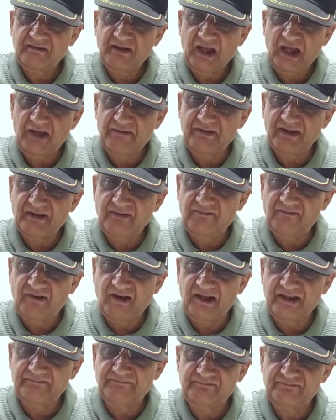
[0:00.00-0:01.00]
having a
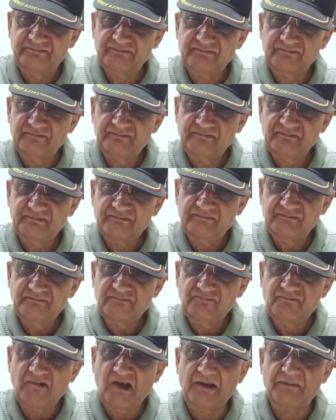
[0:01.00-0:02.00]

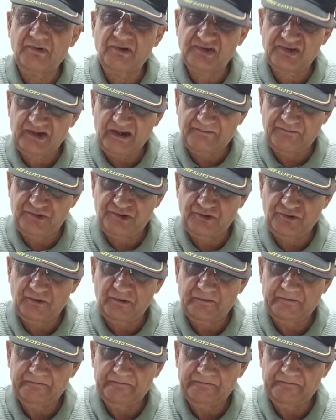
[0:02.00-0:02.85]
fibrous capsule.